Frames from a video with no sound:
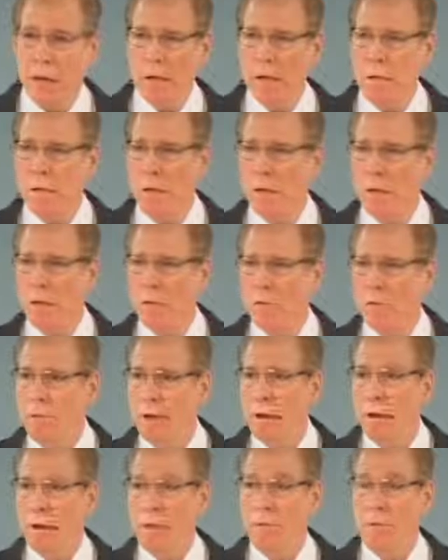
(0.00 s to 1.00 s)
if you're
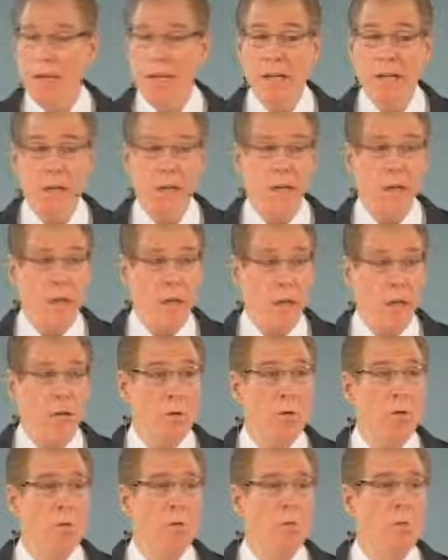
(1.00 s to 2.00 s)
involved in
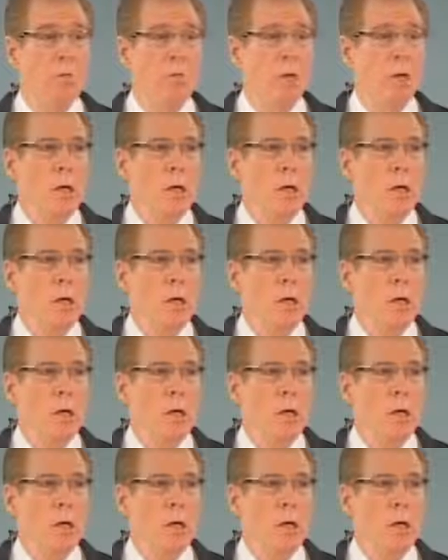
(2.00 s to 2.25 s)
sales,